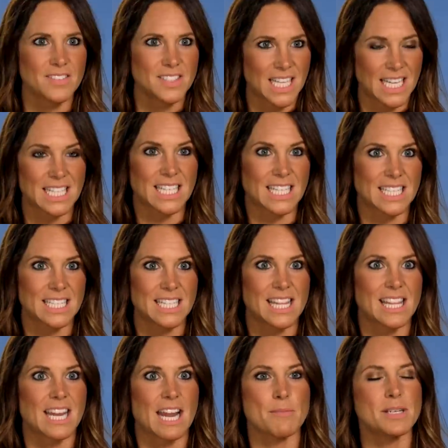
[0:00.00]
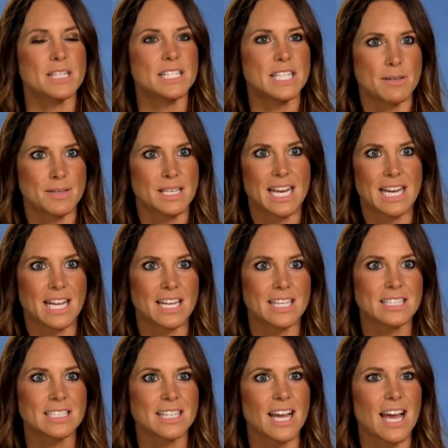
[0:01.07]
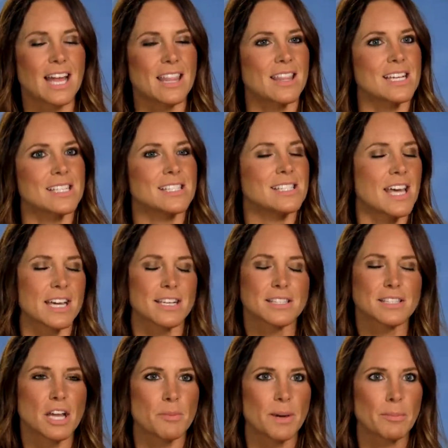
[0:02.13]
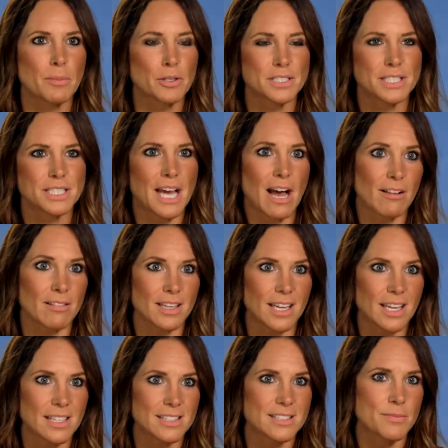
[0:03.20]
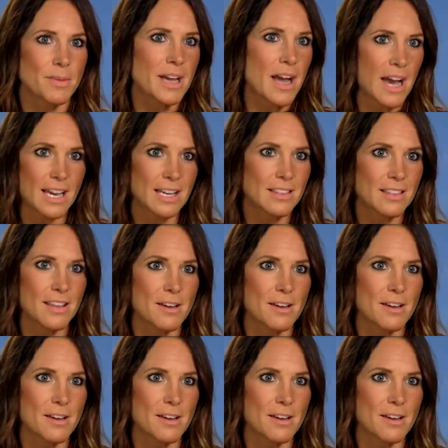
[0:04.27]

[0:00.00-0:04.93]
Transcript: I've dated that I'm intimidating, and they say it's not my personality, it's my height.